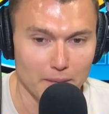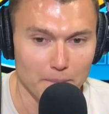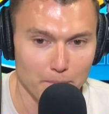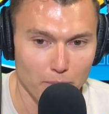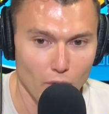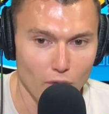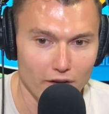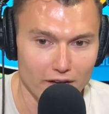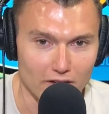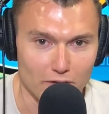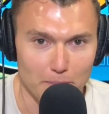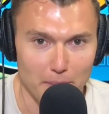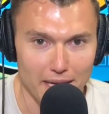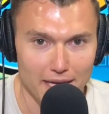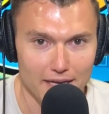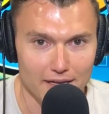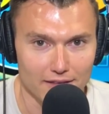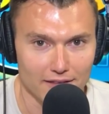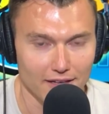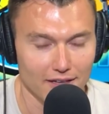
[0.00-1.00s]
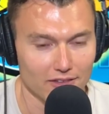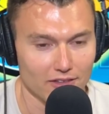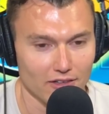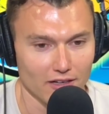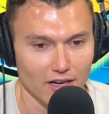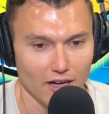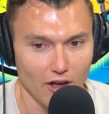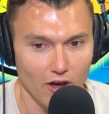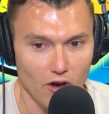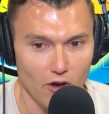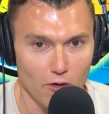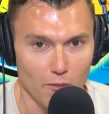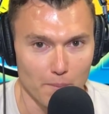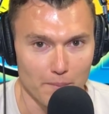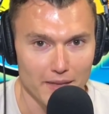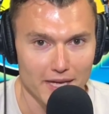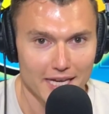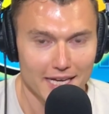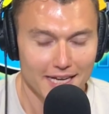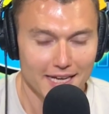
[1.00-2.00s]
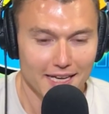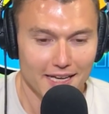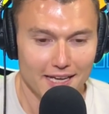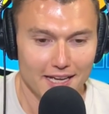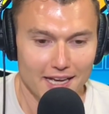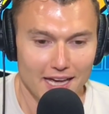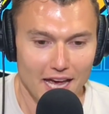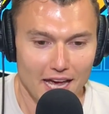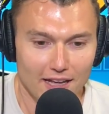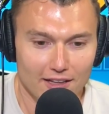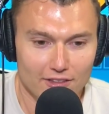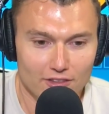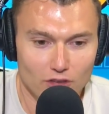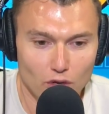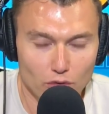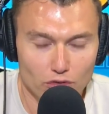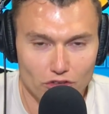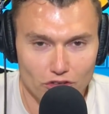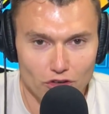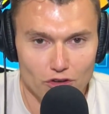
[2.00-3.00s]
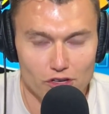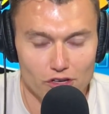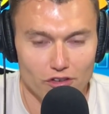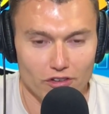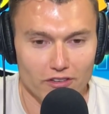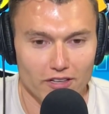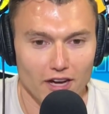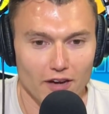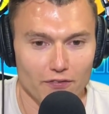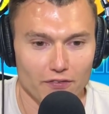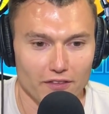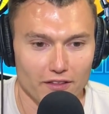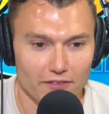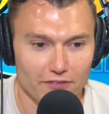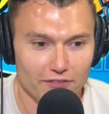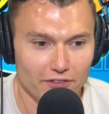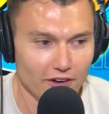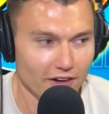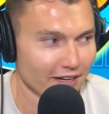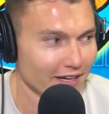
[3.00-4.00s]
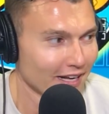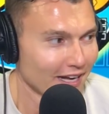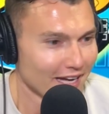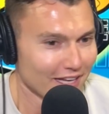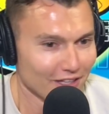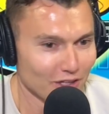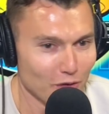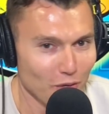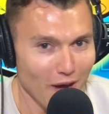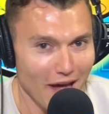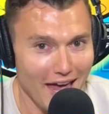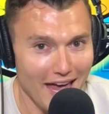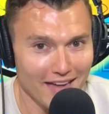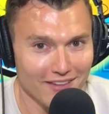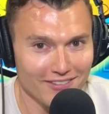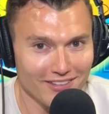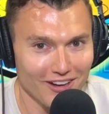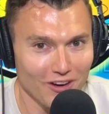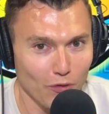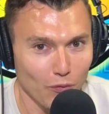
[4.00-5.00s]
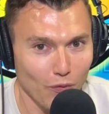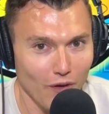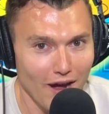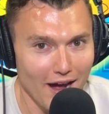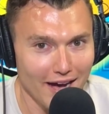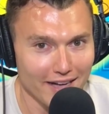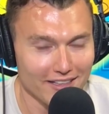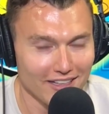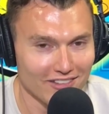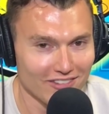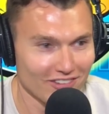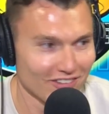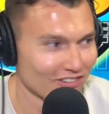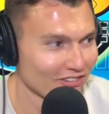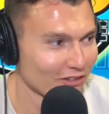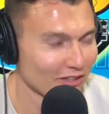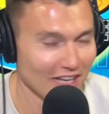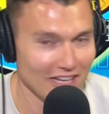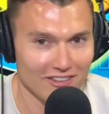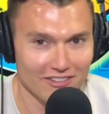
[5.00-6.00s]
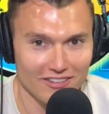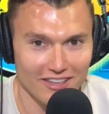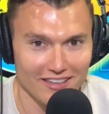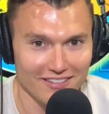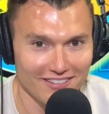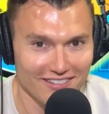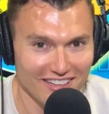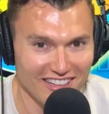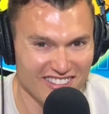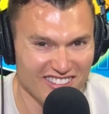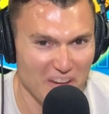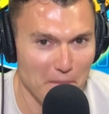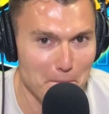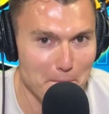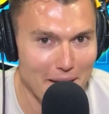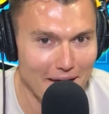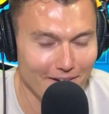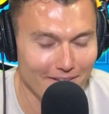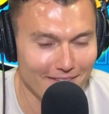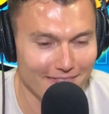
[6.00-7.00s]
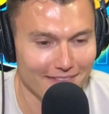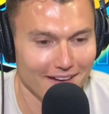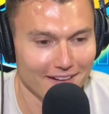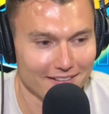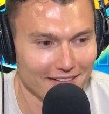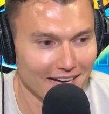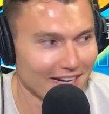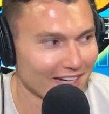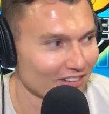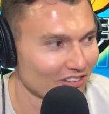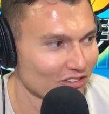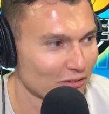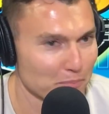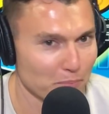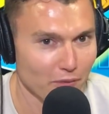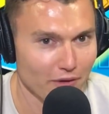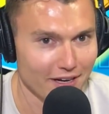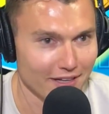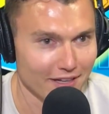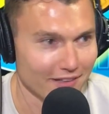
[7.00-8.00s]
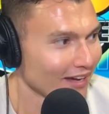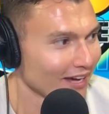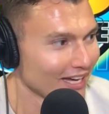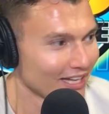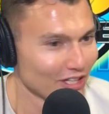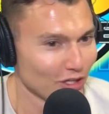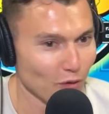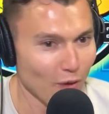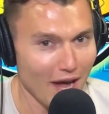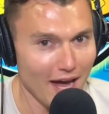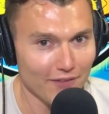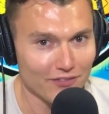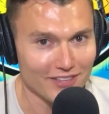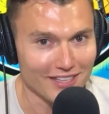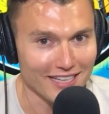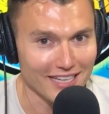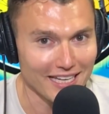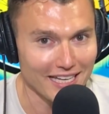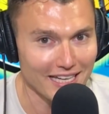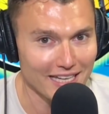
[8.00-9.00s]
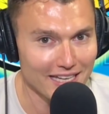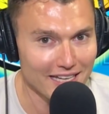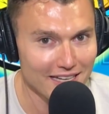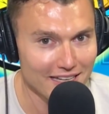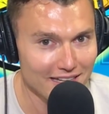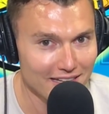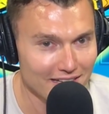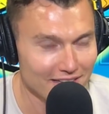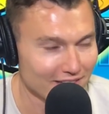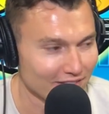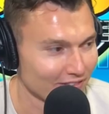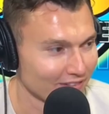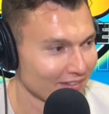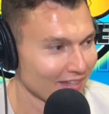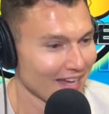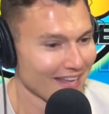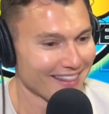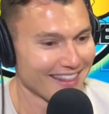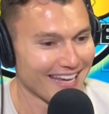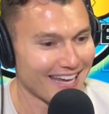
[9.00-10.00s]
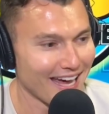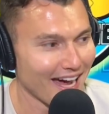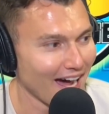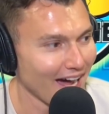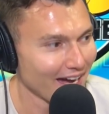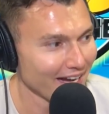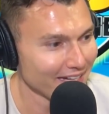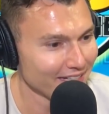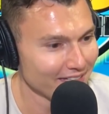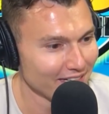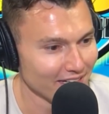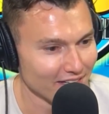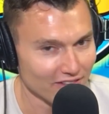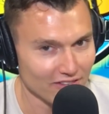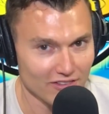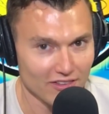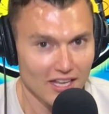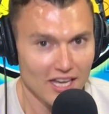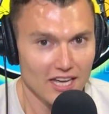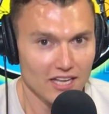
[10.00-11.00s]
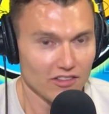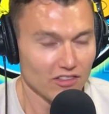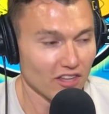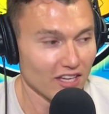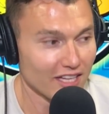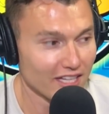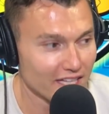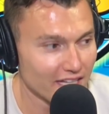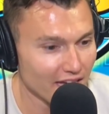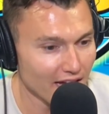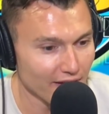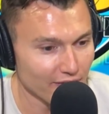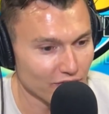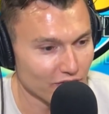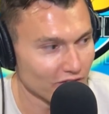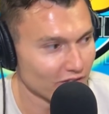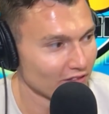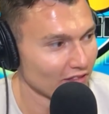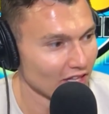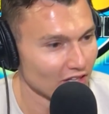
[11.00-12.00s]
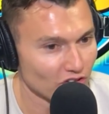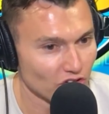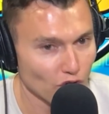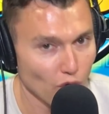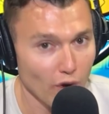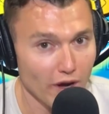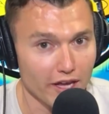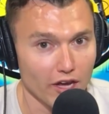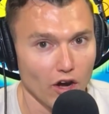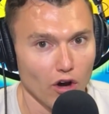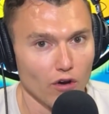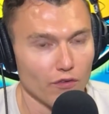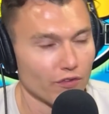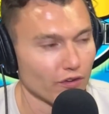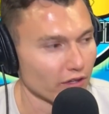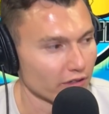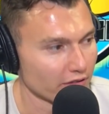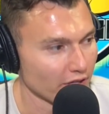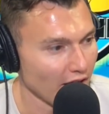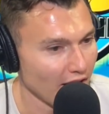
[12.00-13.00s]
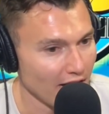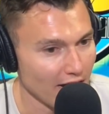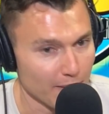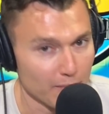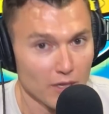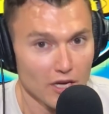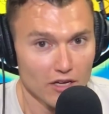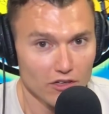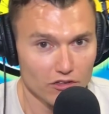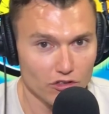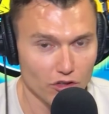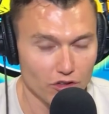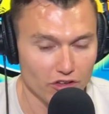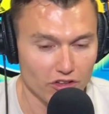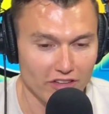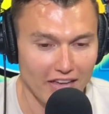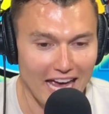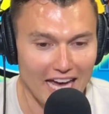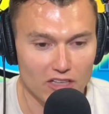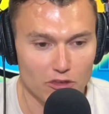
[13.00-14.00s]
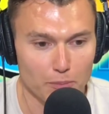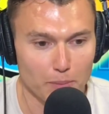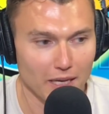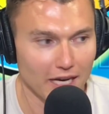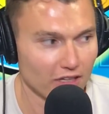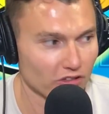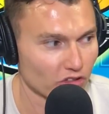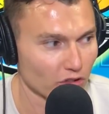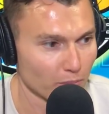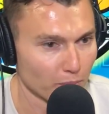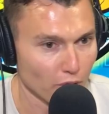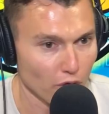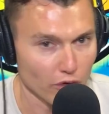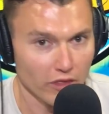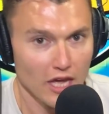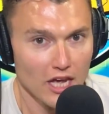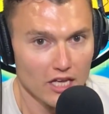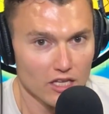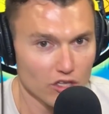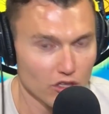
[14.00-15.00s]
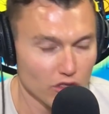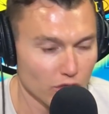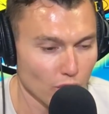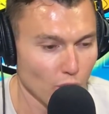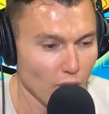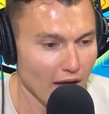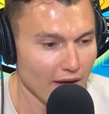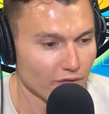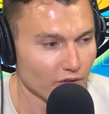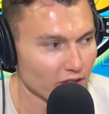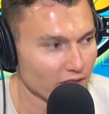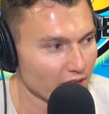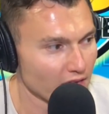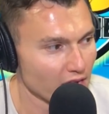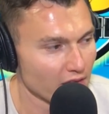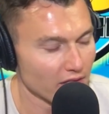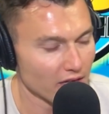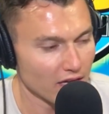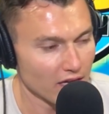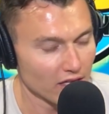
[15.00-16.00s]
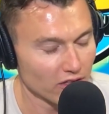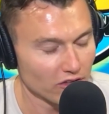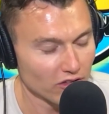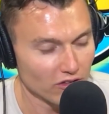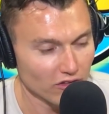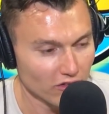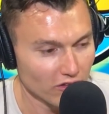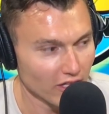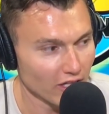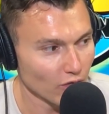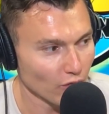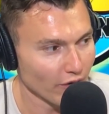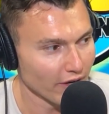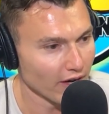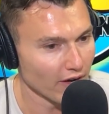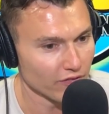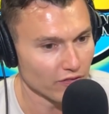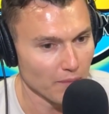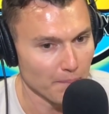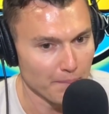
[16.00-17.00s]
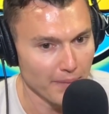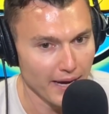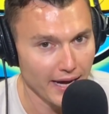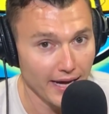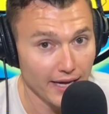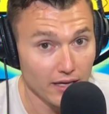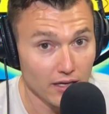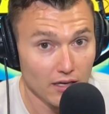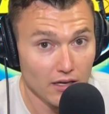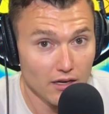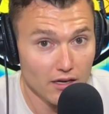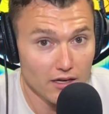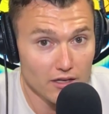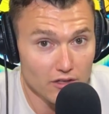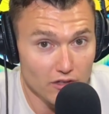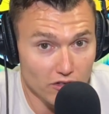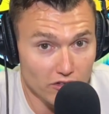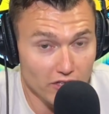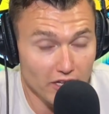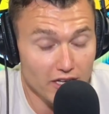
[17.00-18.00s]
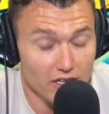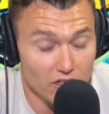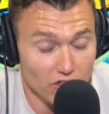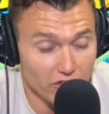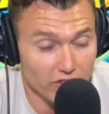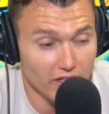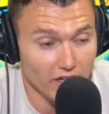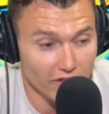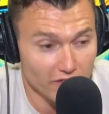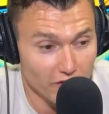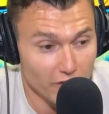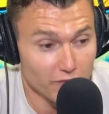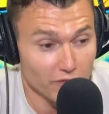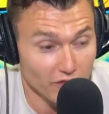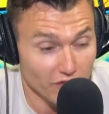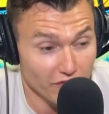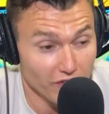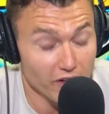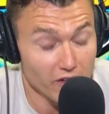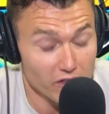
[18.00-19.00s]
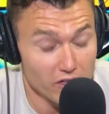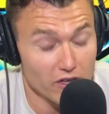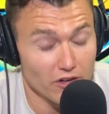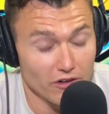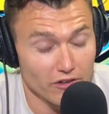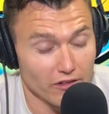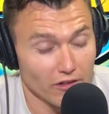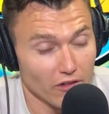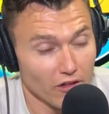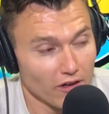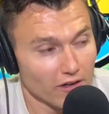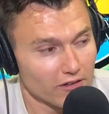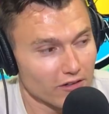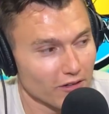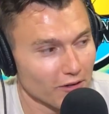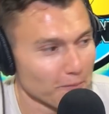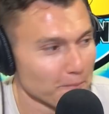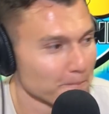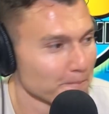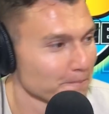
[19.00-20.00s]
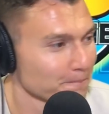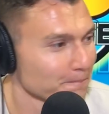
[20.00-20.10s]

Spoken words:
boys, paying attention at home. Don't shoot yourself in the foot. It's a grind. It's a marathon, not a sprint. You have to ease the kindness, the gifts, the joy over time, so there's exponential growth. You throw everything in the kitchen sink right off the bat, you're setting yourself up for failure in the long term.